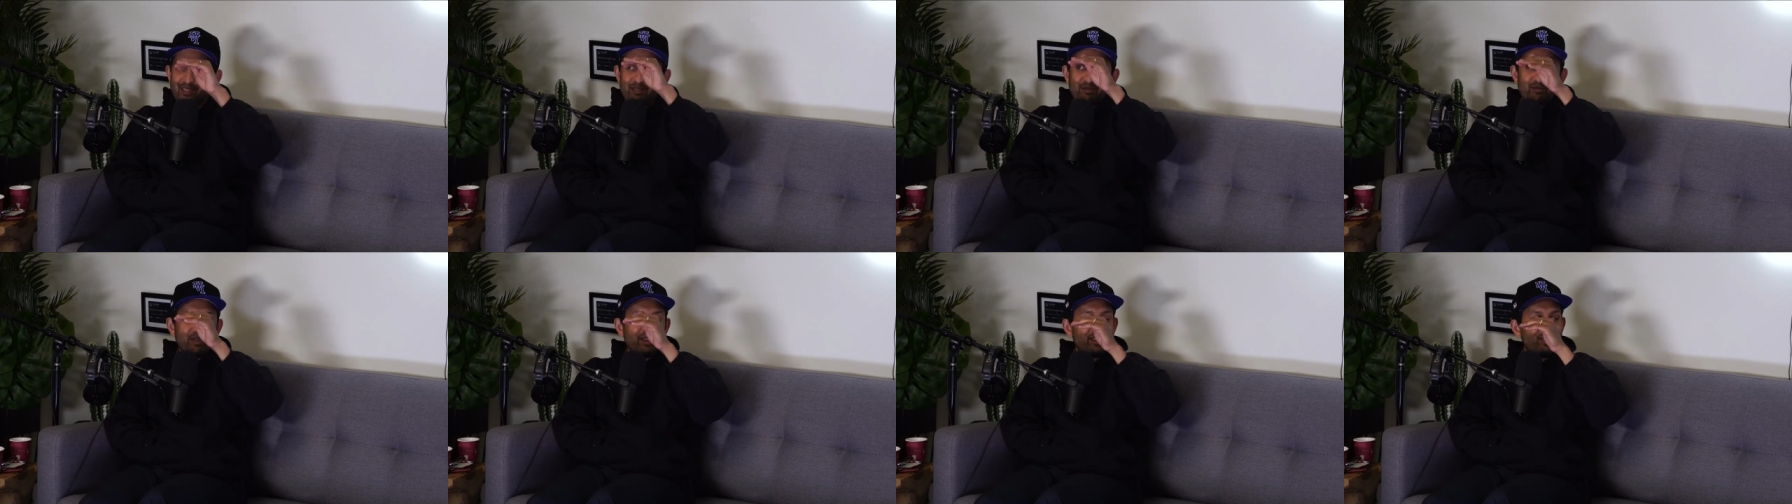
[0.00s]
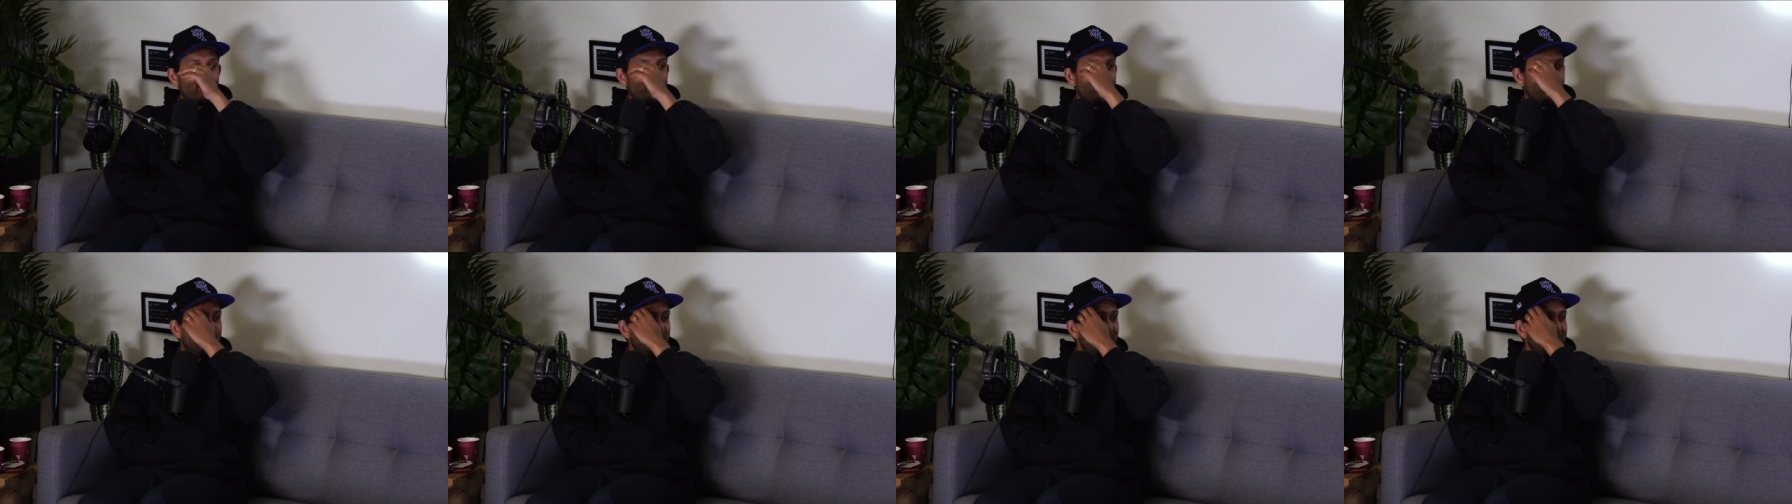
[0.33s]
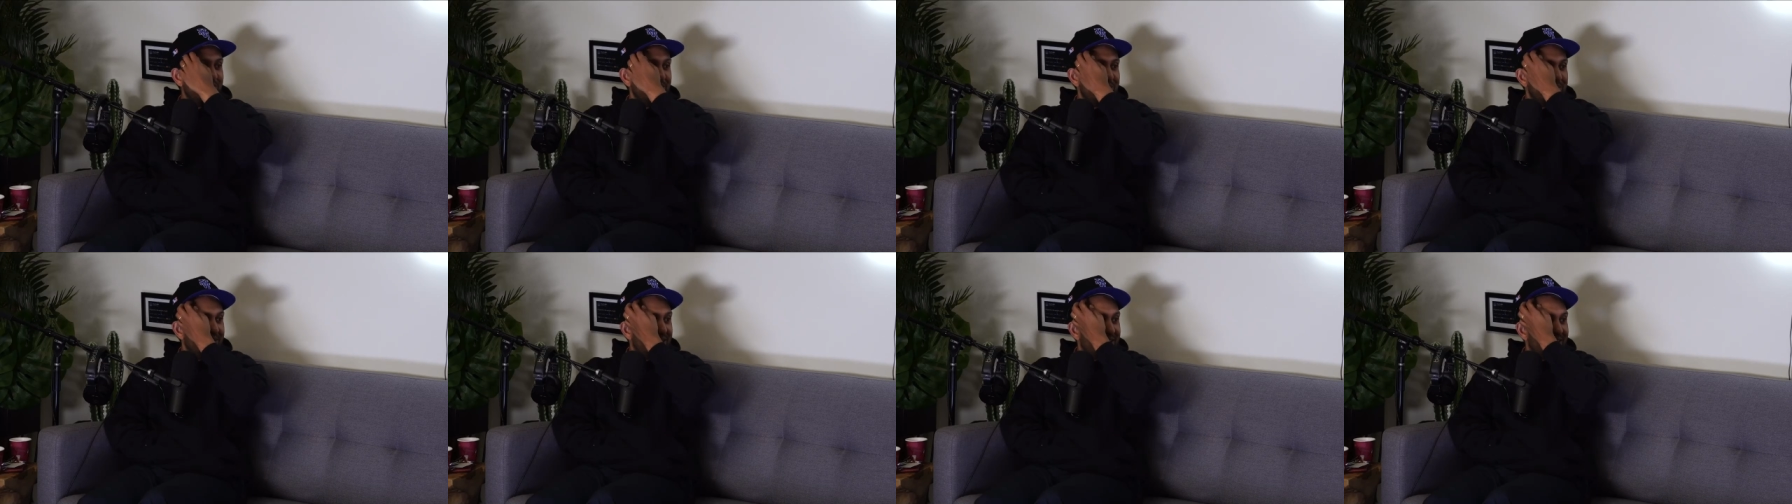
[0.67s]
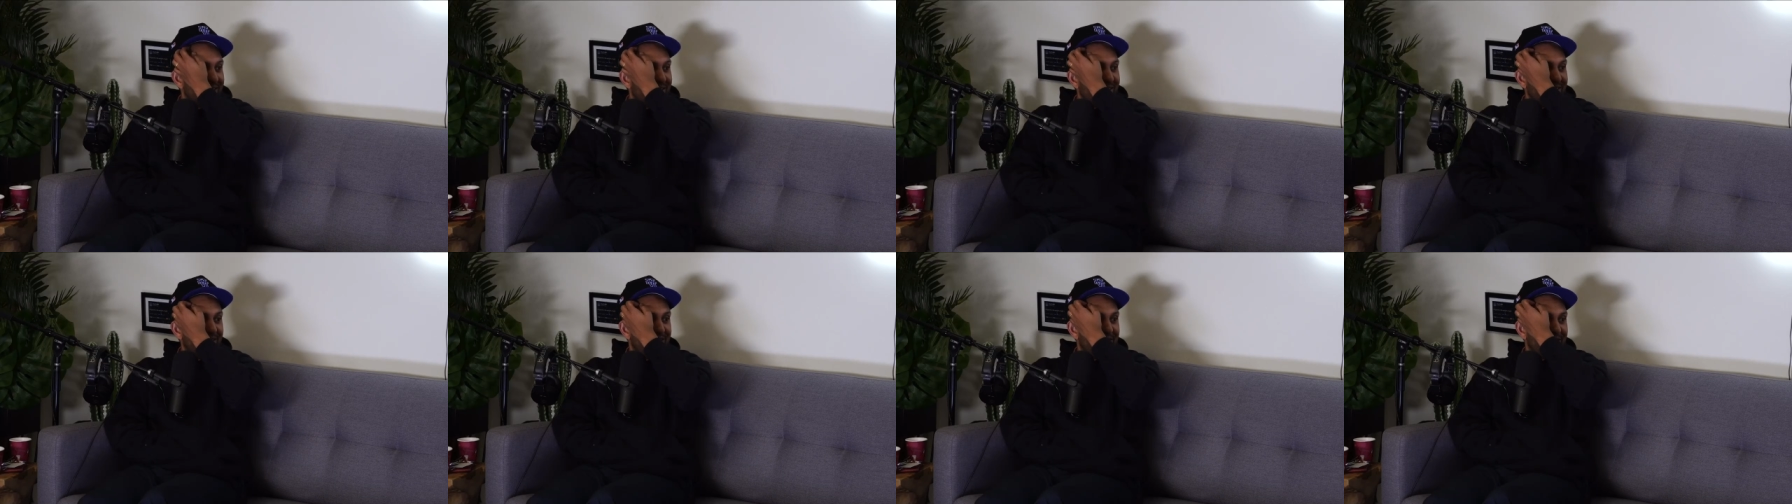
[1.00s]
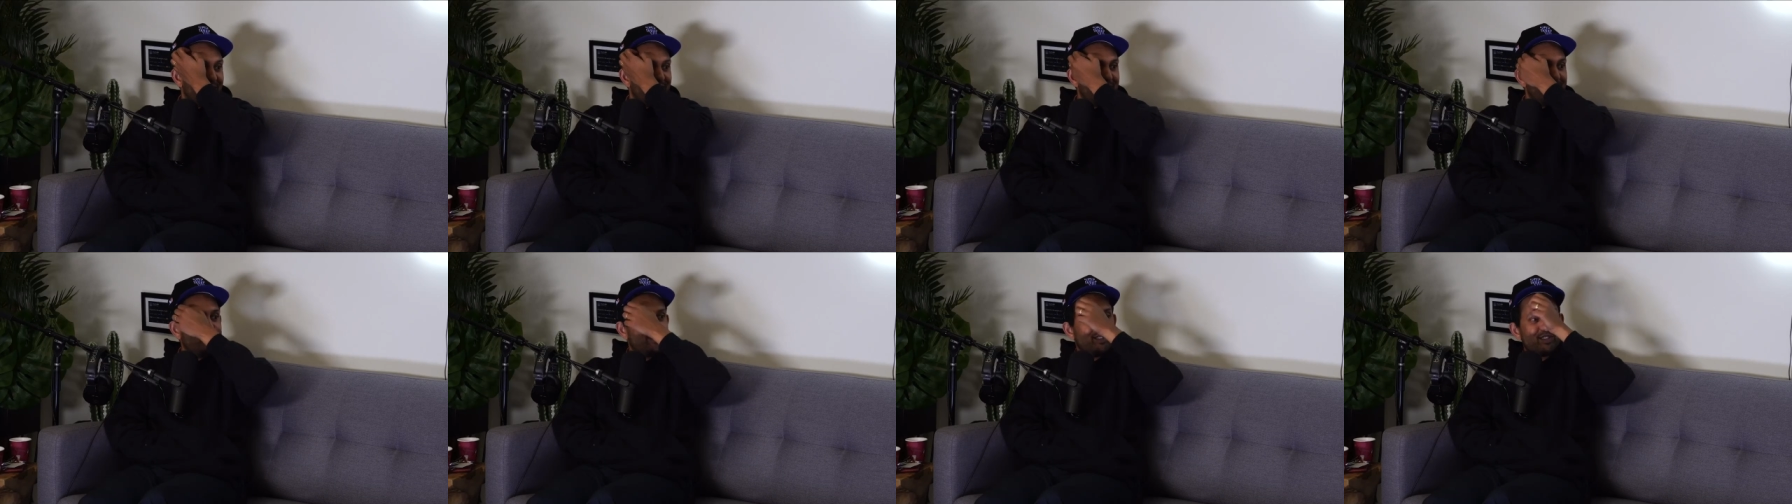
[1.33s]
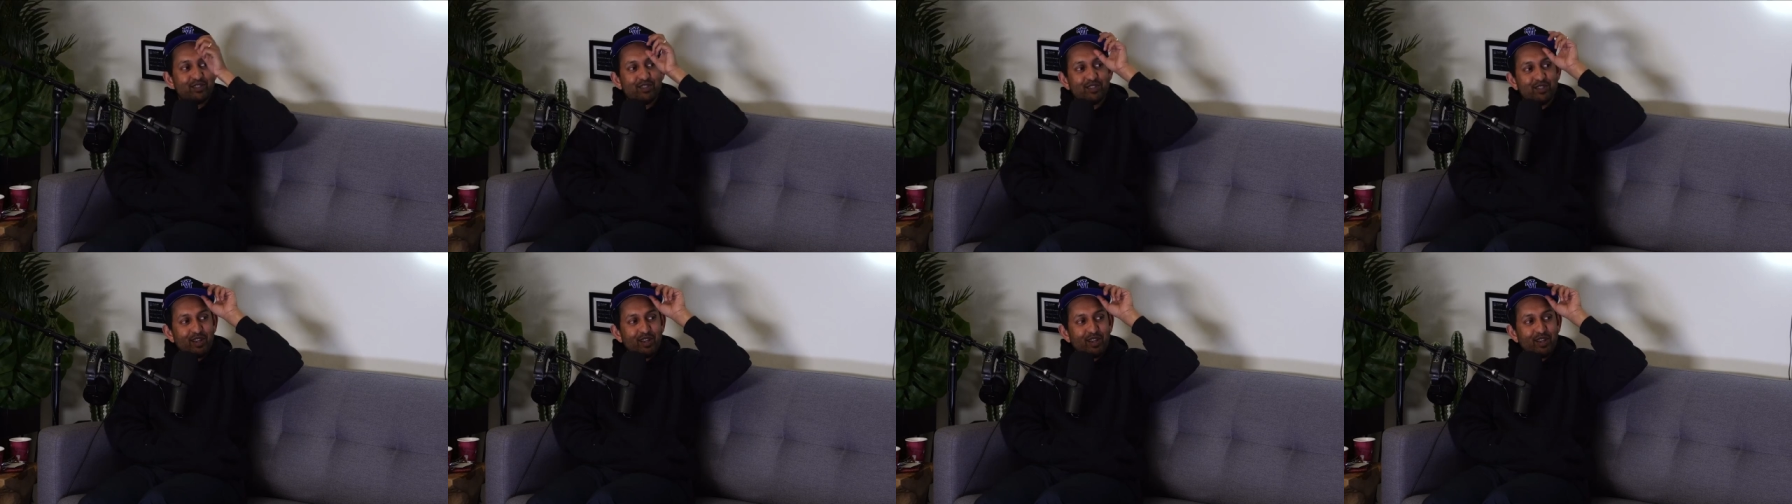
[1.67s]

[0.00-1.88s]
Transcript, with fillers: the middle. Yeah. You're in the middle, you're just